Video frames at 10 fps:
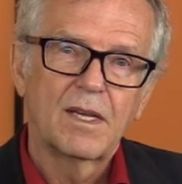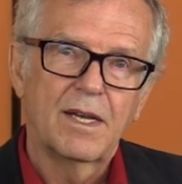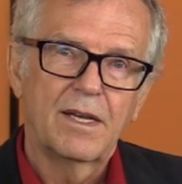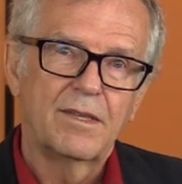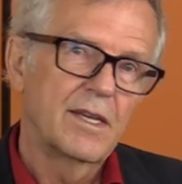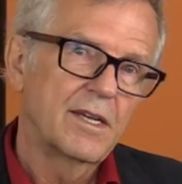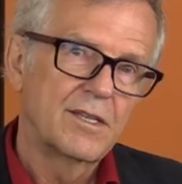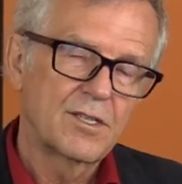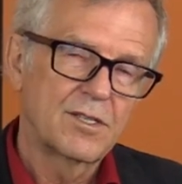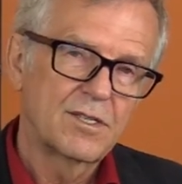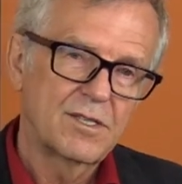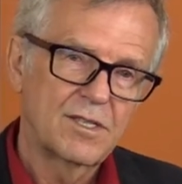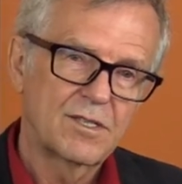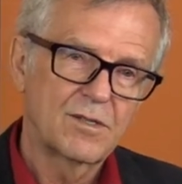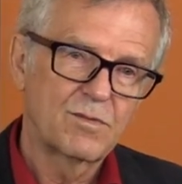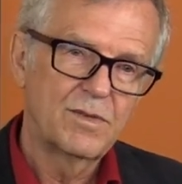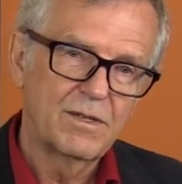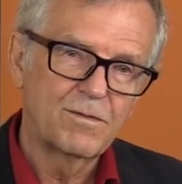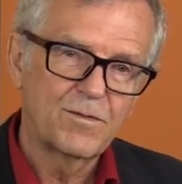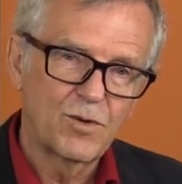And this is
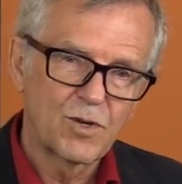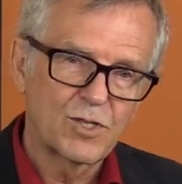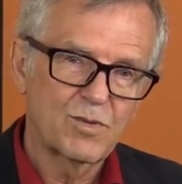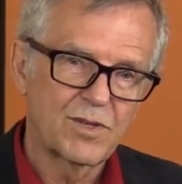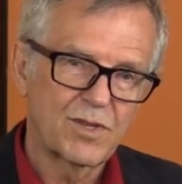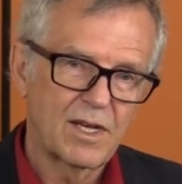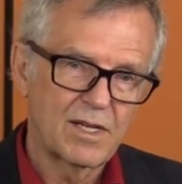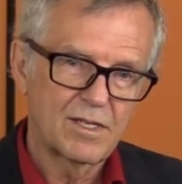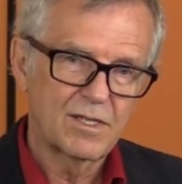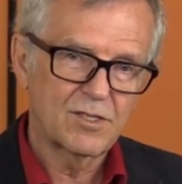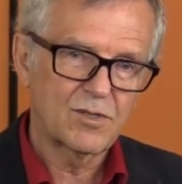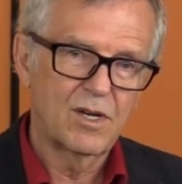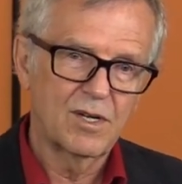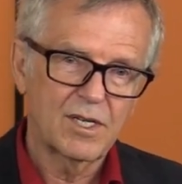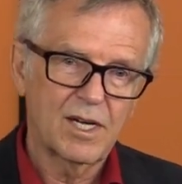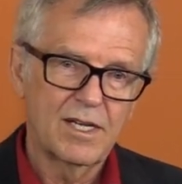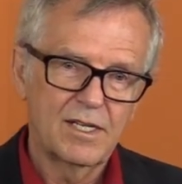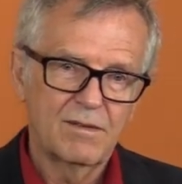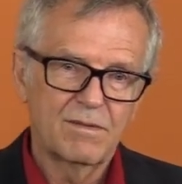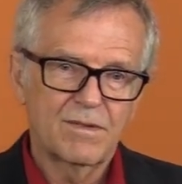reinforced with a strong
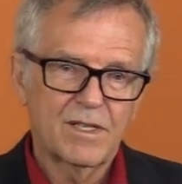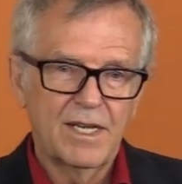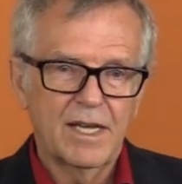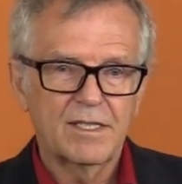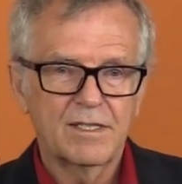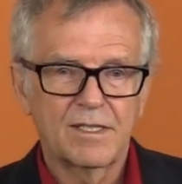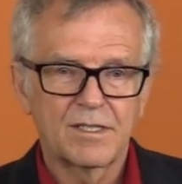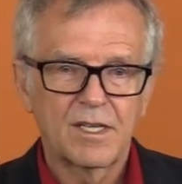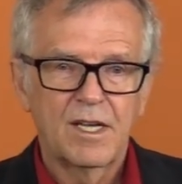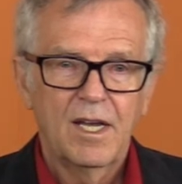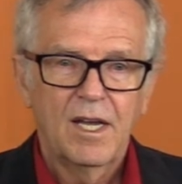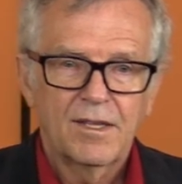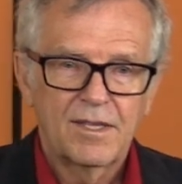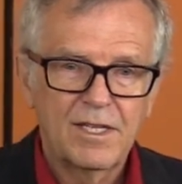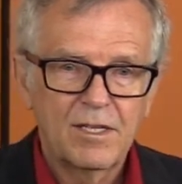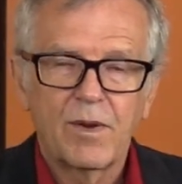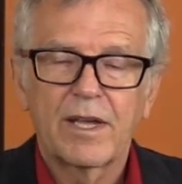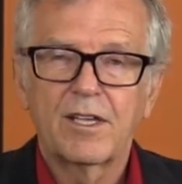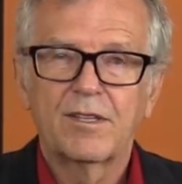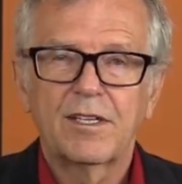kind of connectedness. They need
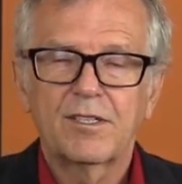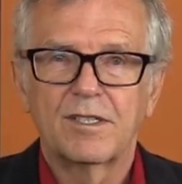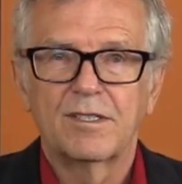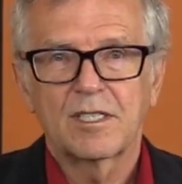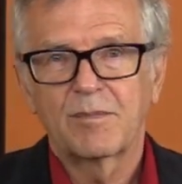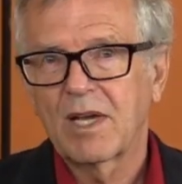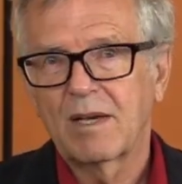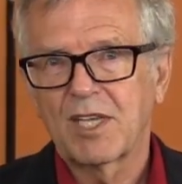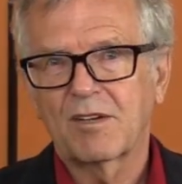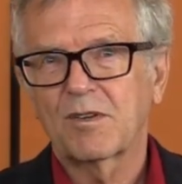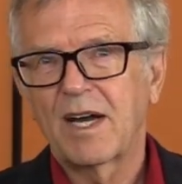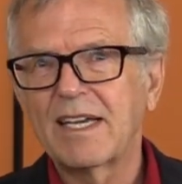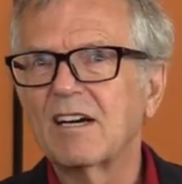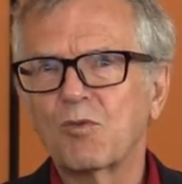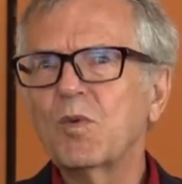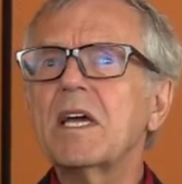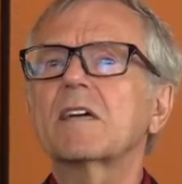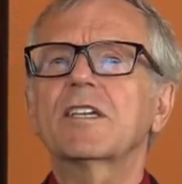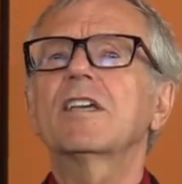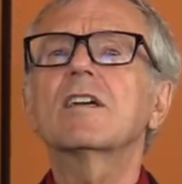recognition. Sometimes they cry out, we
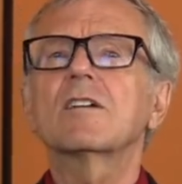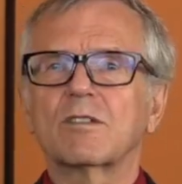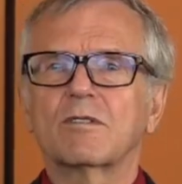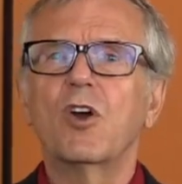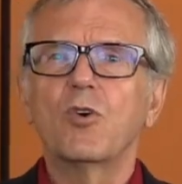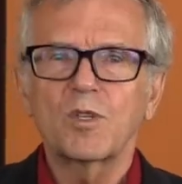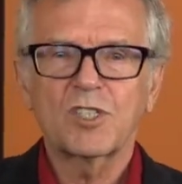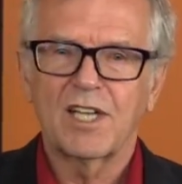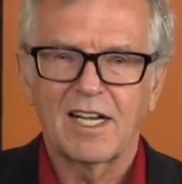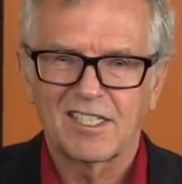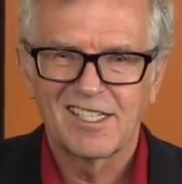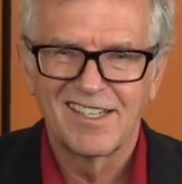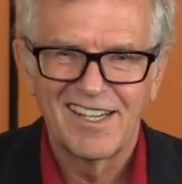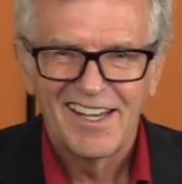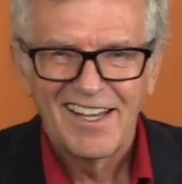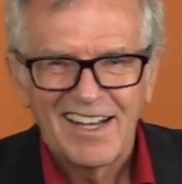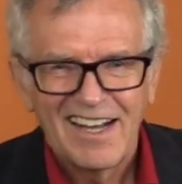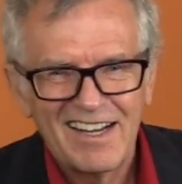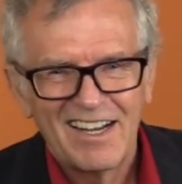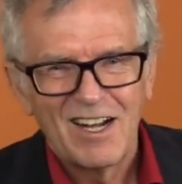are here, notice us.
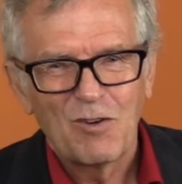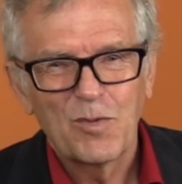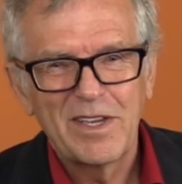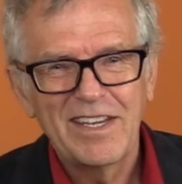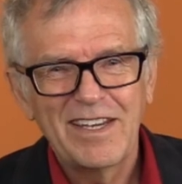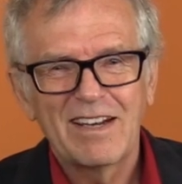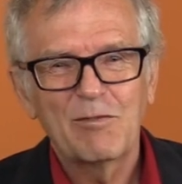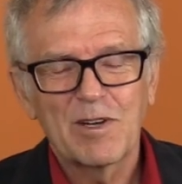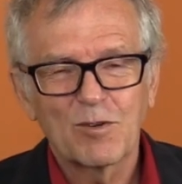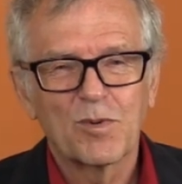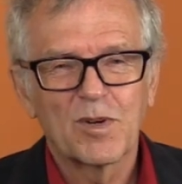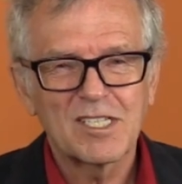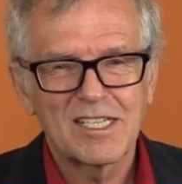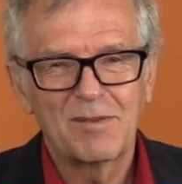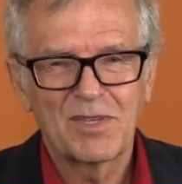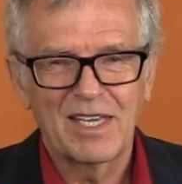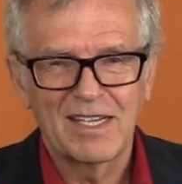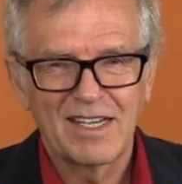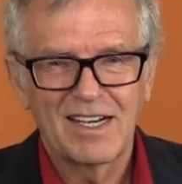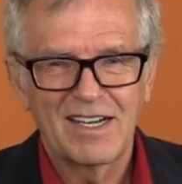we're worth something.